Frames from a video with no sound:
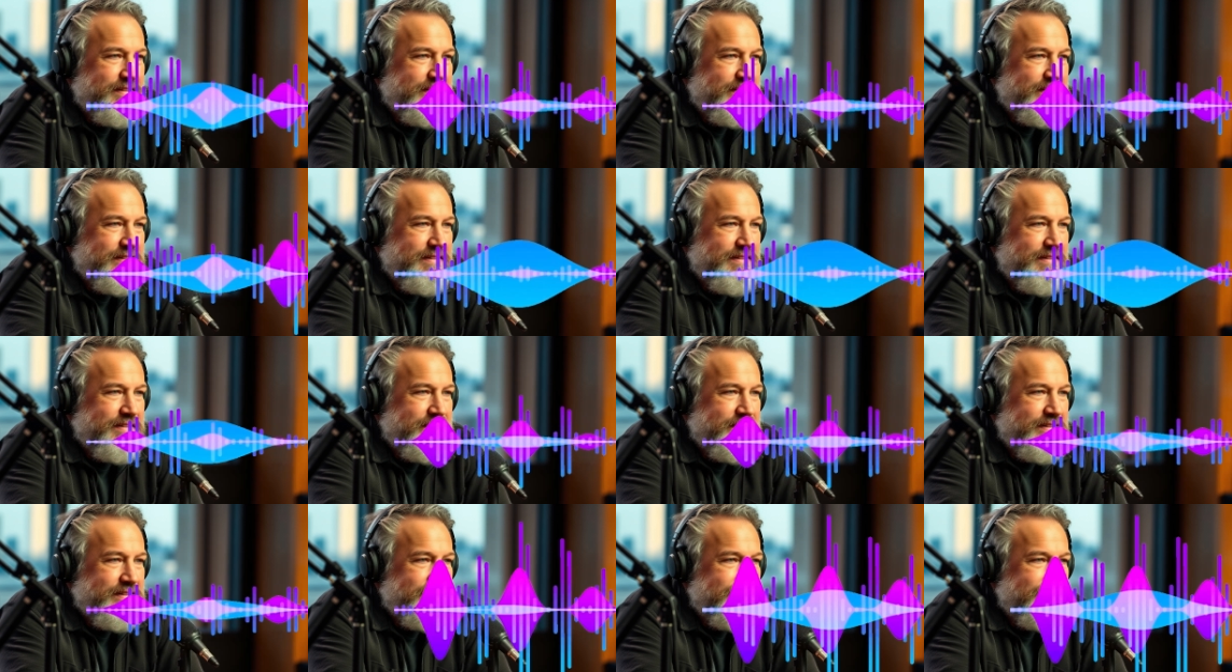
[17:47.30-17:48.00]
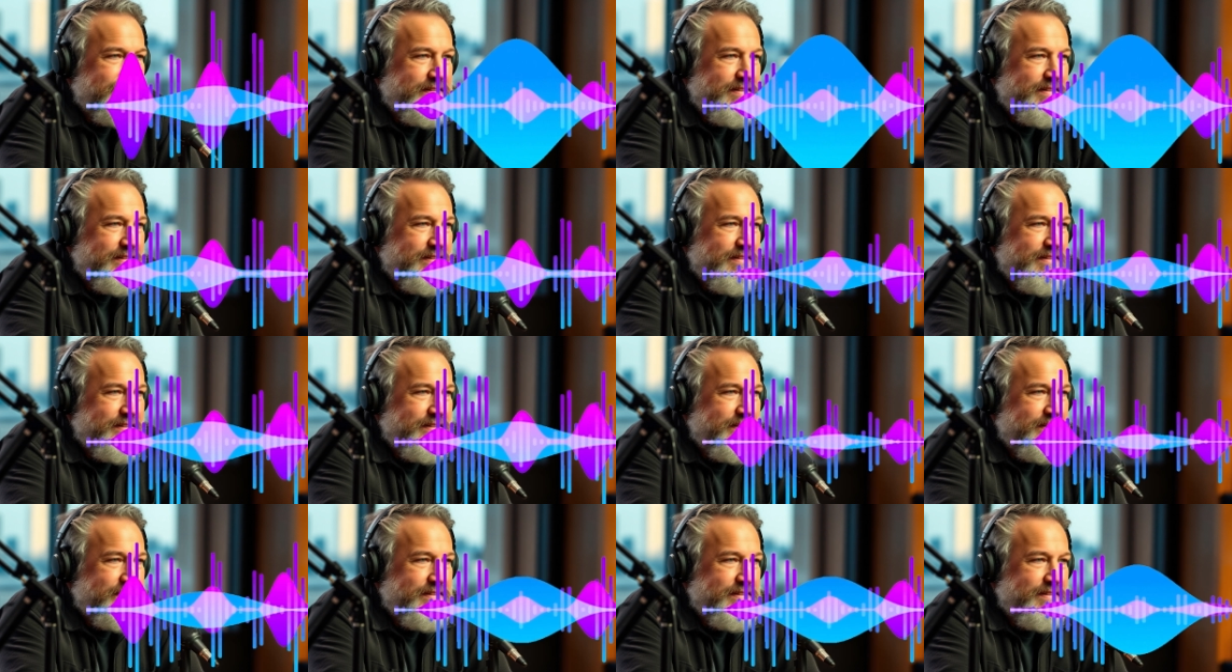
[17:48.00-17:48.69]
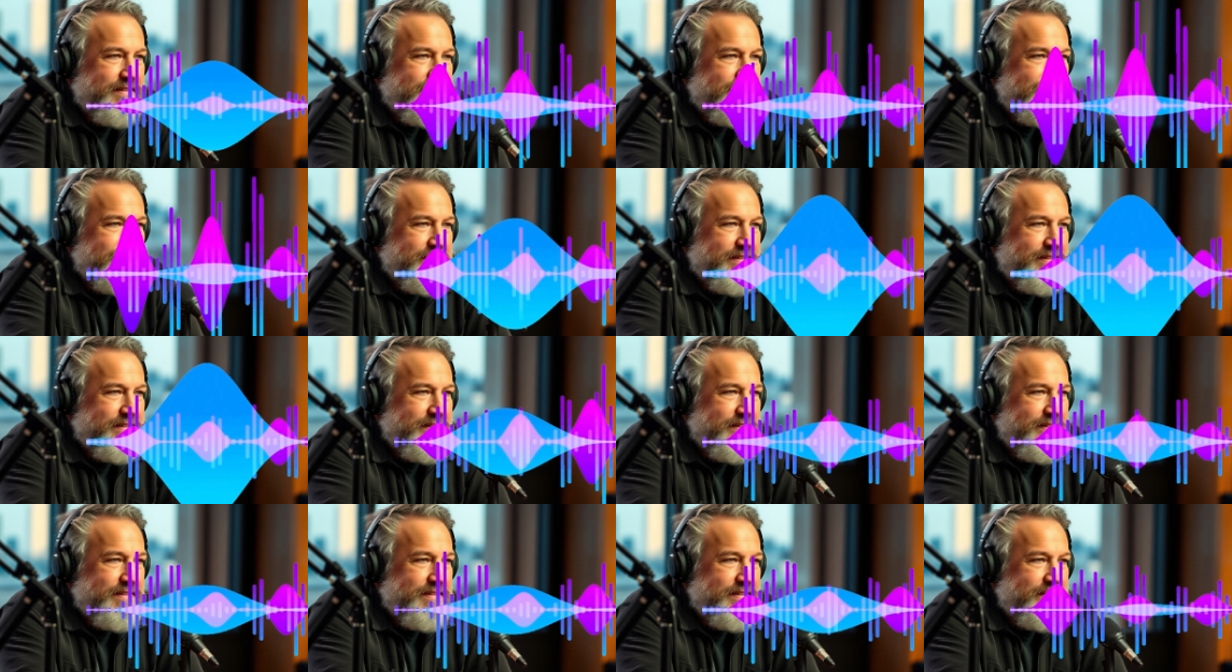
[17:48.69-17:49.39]
that's going to be more
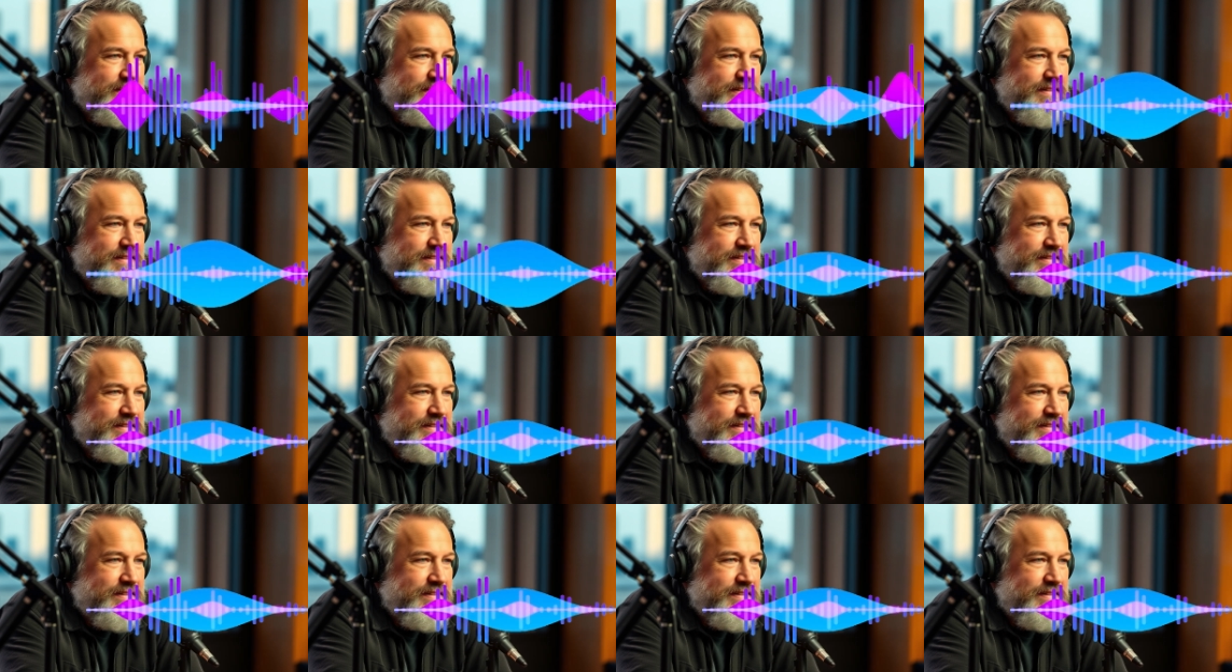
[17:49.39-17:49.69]
important than ever.